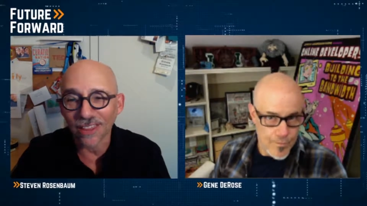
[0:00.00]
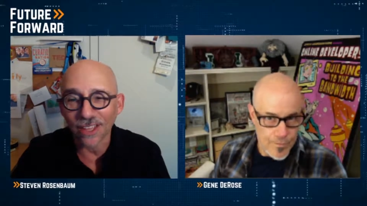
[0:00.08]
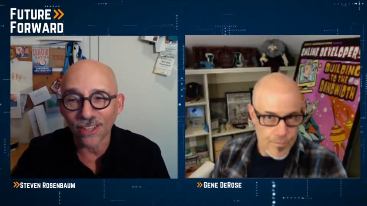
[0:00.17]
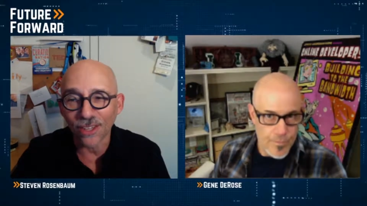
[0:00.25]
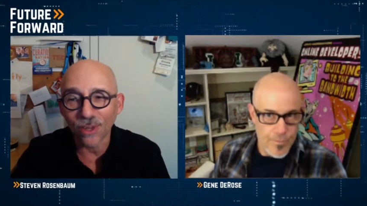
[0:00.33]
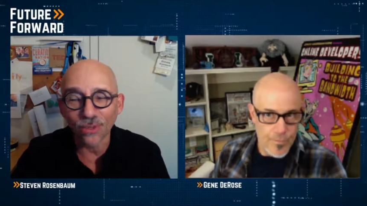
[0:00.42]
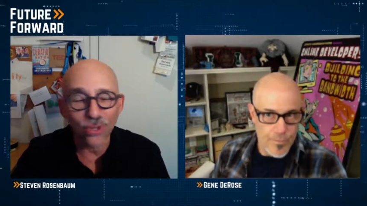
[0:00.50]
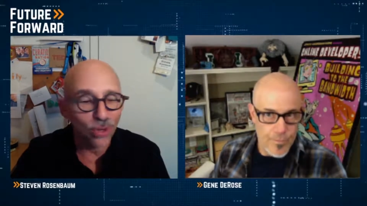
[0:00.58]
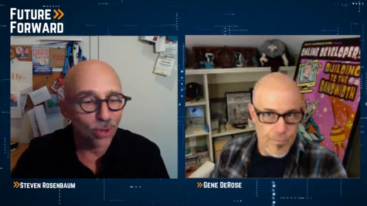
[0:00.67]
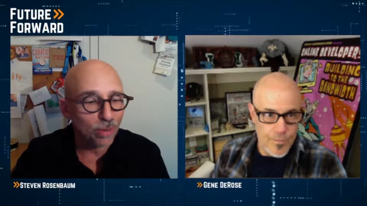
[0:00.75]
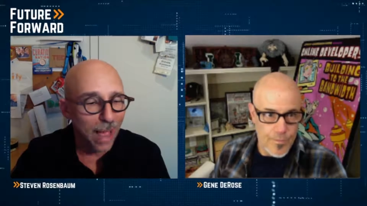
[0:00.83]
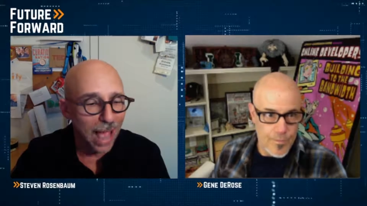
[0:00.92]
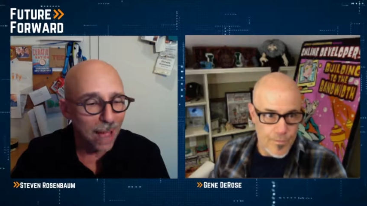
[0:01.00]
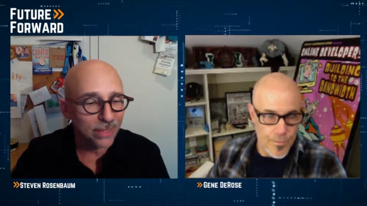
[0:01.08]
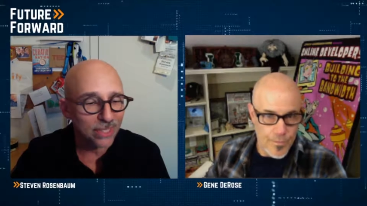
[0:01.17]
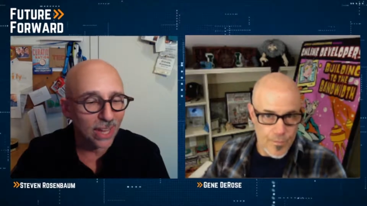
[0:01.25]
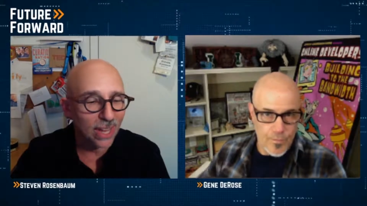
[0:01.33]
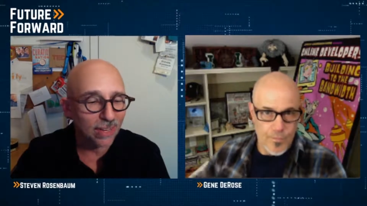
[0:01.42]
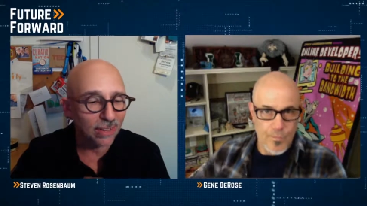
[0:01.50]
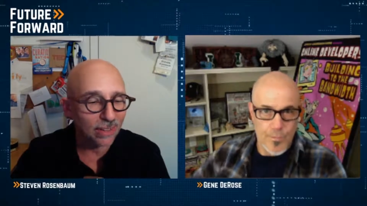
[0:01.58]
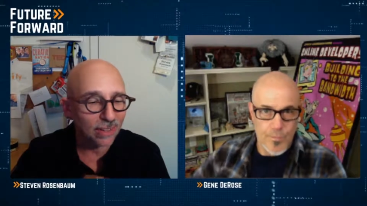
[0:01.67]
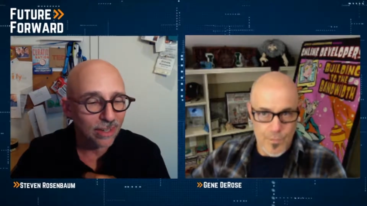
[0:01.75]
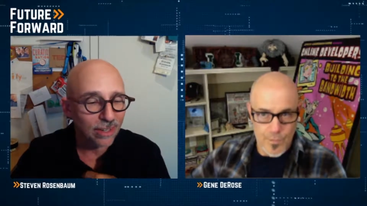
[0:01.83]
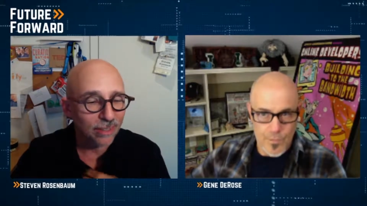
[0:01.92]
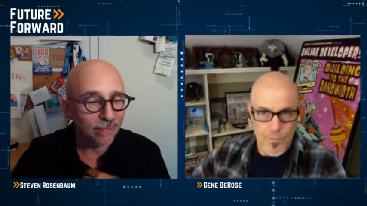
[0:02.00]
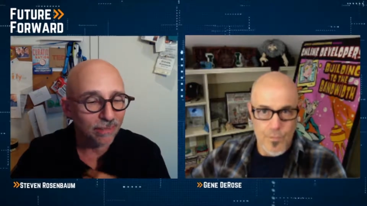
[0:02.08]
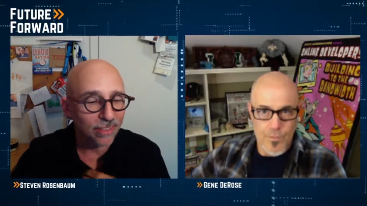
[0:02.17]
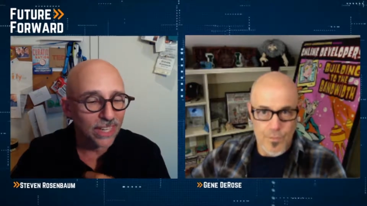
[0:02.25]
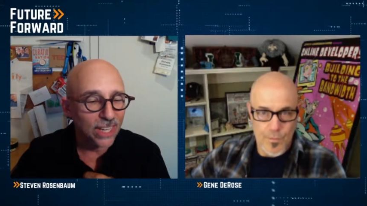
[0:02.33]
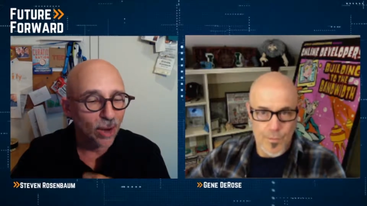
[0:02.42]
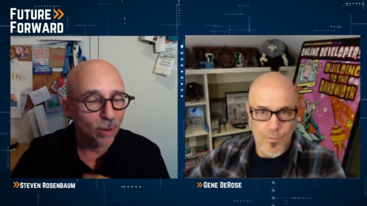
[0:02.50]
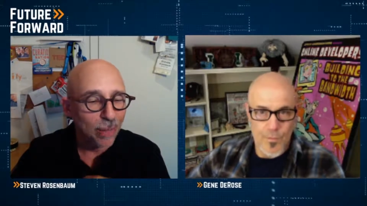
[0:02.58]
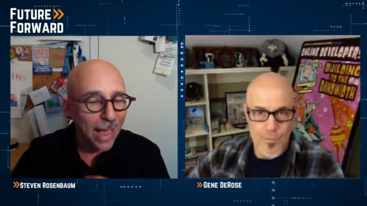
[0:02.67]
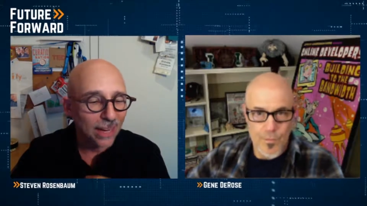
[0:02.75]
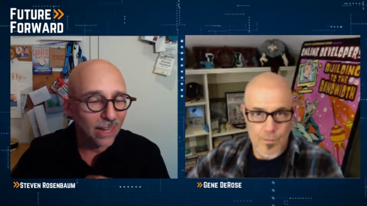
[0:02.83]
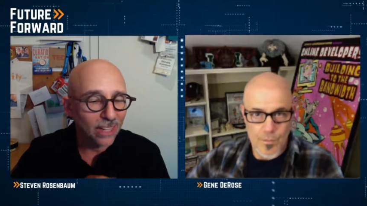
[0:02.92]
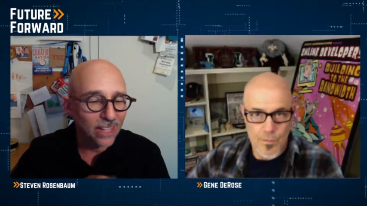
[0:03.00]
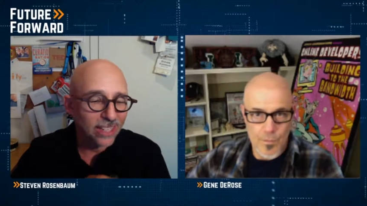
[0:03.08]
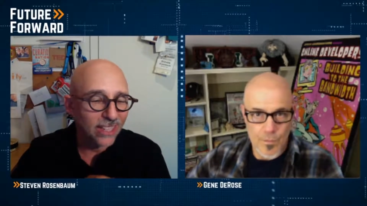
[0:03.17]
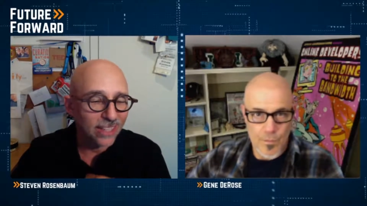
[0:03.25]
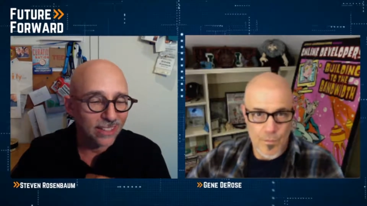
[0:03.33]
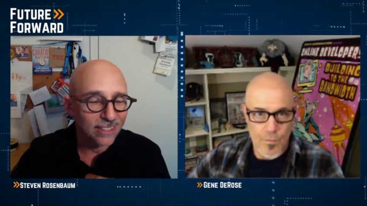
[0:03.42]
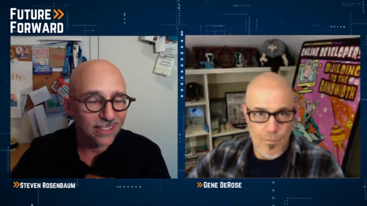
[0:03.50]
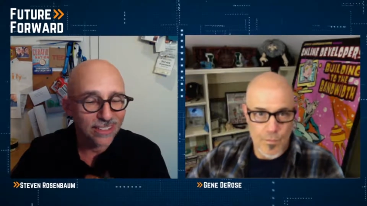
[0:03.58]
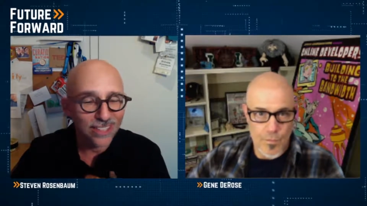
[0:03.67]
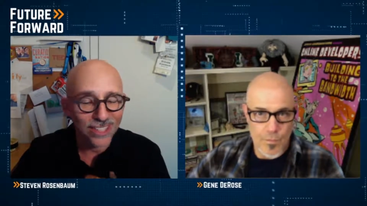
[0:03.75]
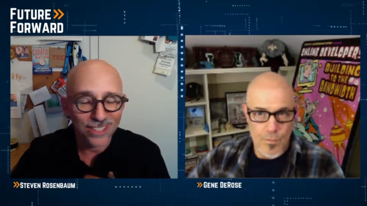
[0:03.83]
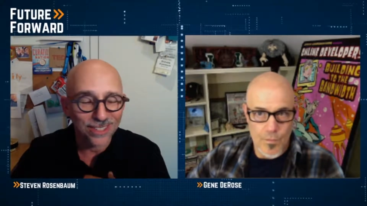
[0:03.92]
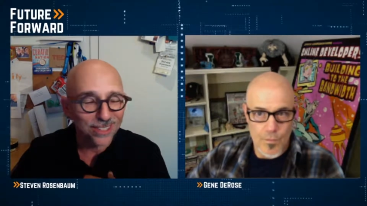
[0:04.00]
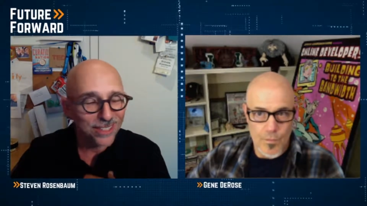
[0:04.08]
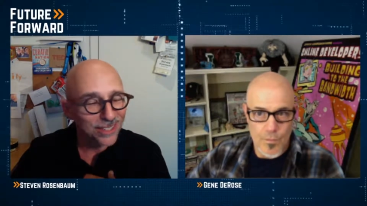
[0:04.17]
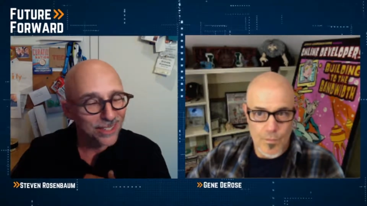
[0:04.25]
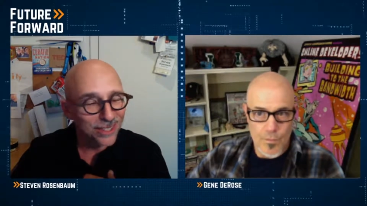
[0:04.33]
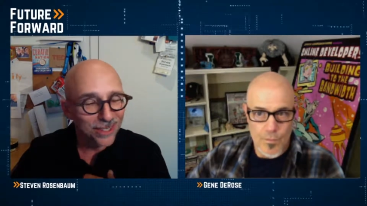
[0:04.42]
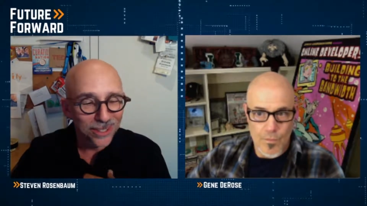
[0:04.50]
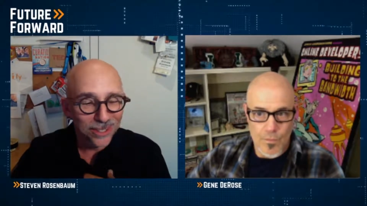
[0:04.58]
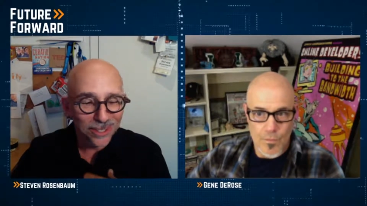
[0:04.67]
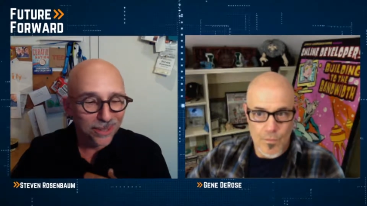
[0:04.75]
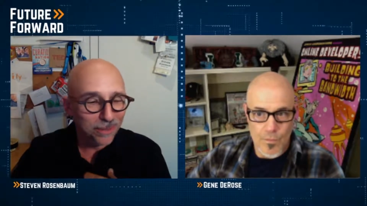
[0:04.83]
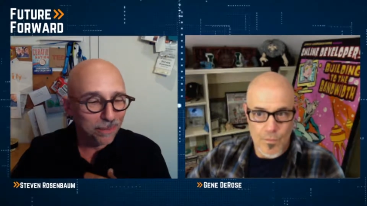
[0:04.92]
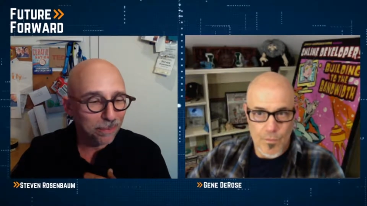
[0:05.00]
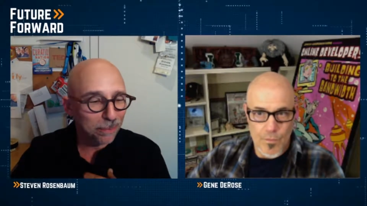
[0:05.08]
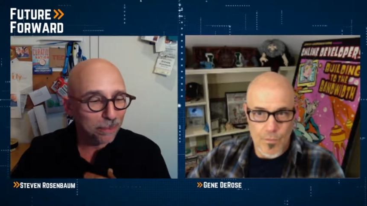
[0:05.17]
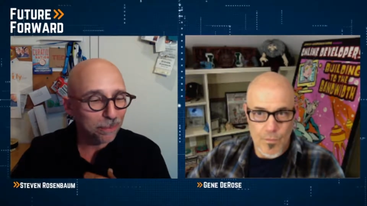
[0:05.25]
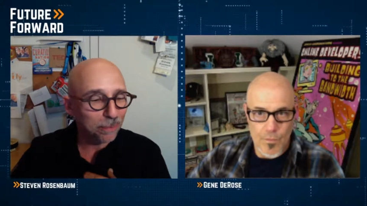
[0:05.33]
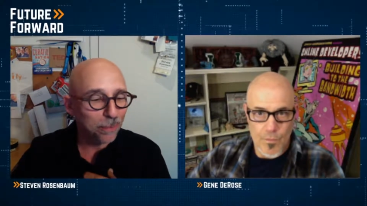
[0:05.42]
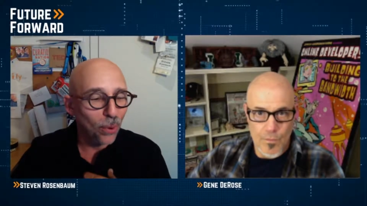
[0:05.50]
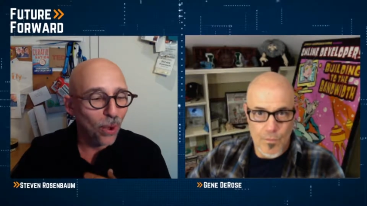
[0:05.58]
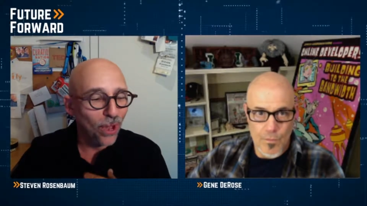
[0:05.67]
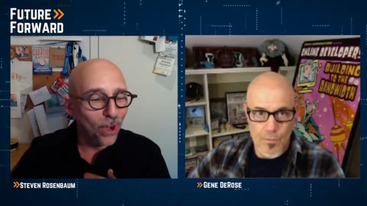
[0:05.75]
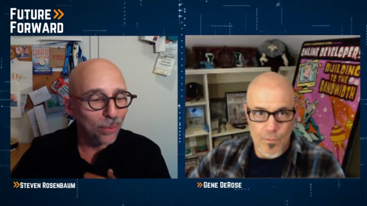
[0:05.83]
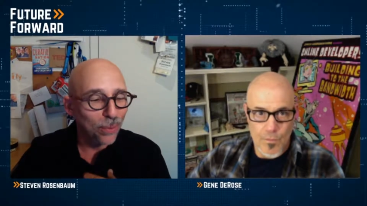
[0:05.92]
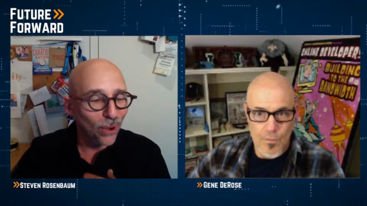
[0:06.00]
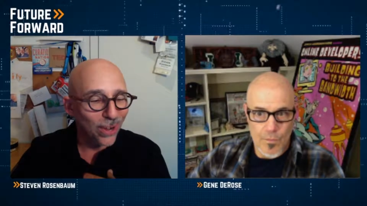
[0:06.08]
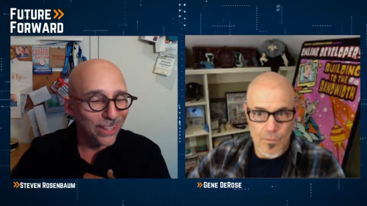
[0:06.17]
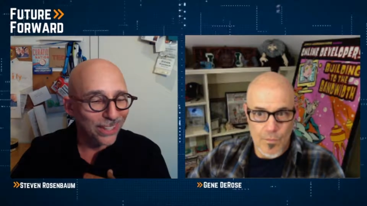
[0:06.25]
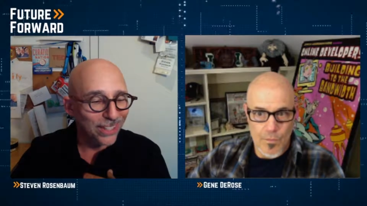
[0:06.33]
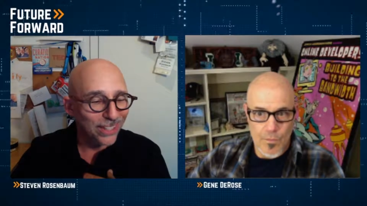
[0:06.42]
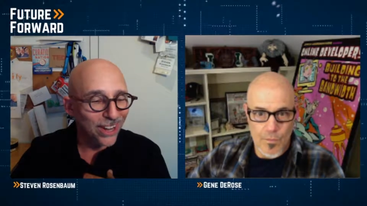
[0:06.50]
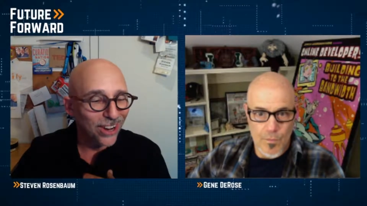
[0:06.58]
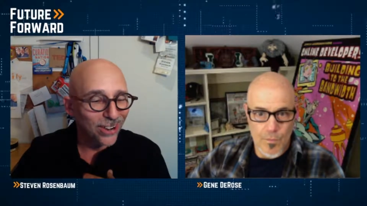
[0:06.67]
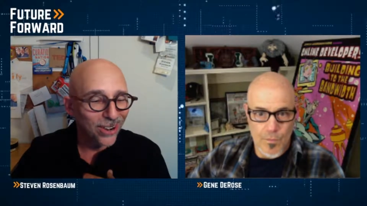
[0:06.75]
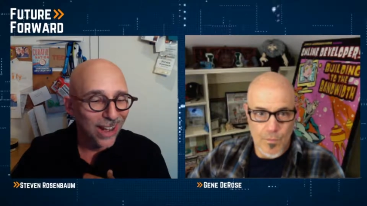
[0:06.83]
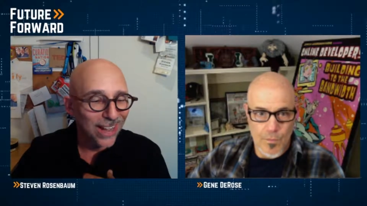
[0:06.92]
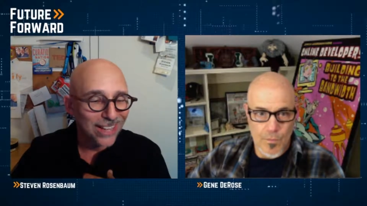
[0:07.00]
Speaker 1: the YouTube Amazon video Battle of the Titans because boy oh boy, you know I